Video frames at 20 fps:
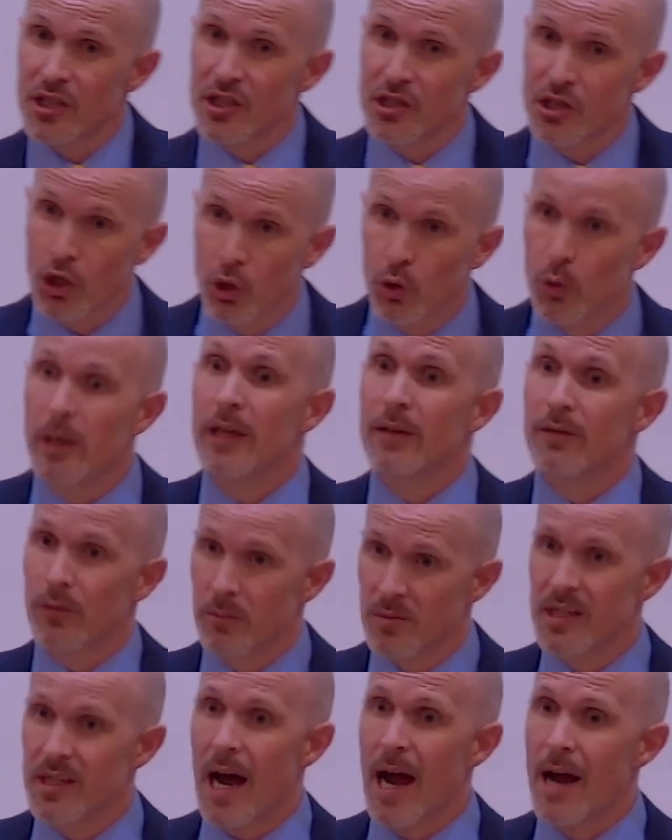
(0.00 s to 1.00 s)
decree from
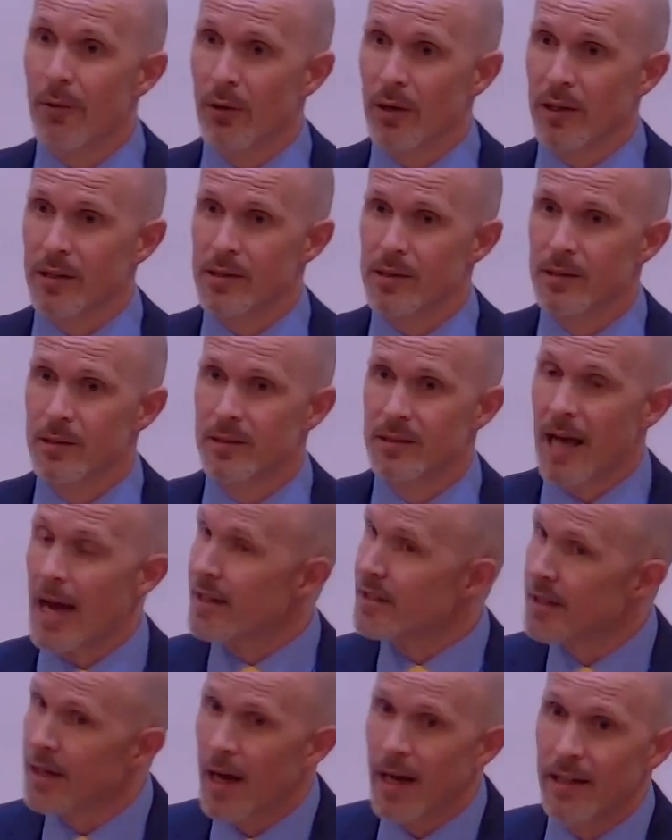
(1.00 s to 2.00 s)
Cyrus.
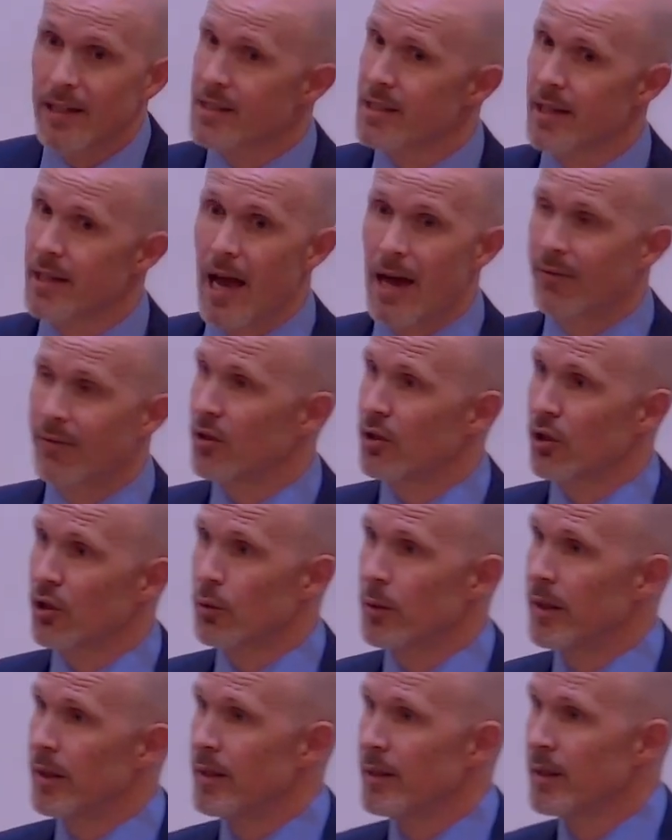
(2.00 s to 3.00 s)
Tattenai doesn't have the
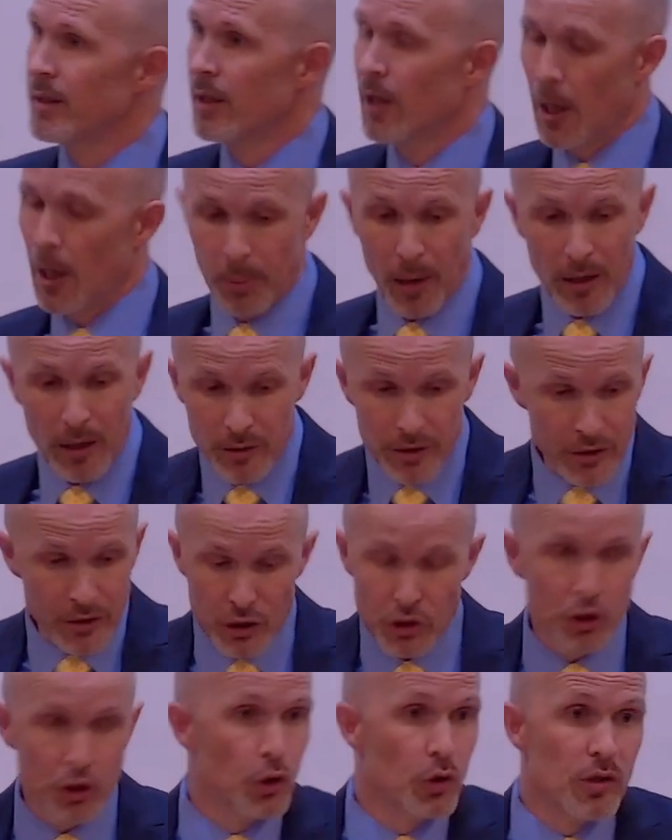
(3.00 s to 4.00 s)
decree. Apparently, the
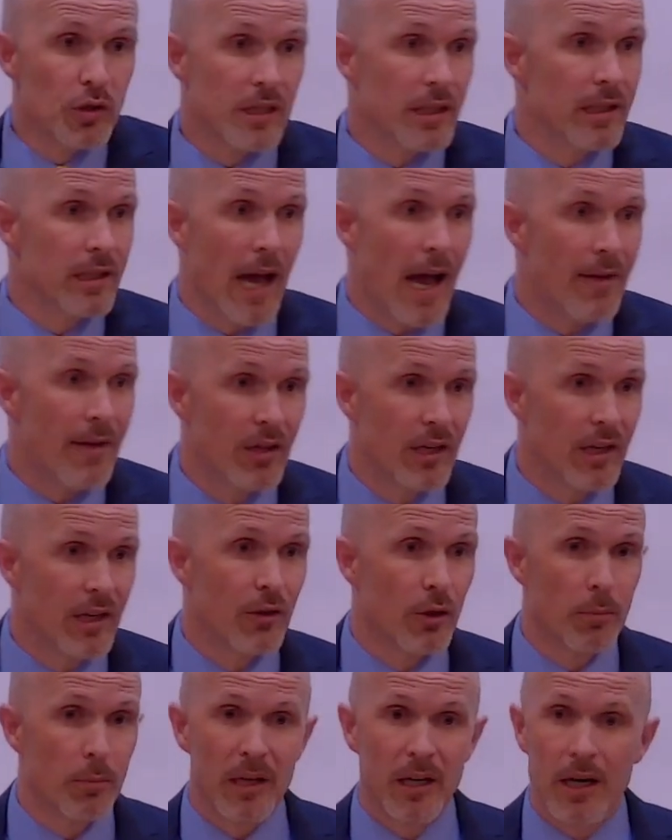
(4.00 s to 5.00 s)
Jews didn't have it either,
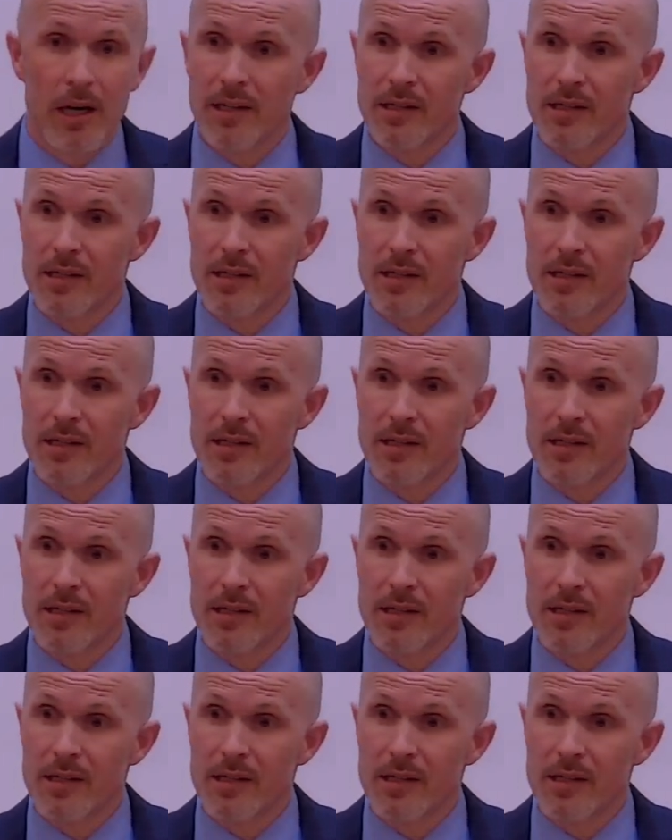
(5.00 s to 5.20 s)
because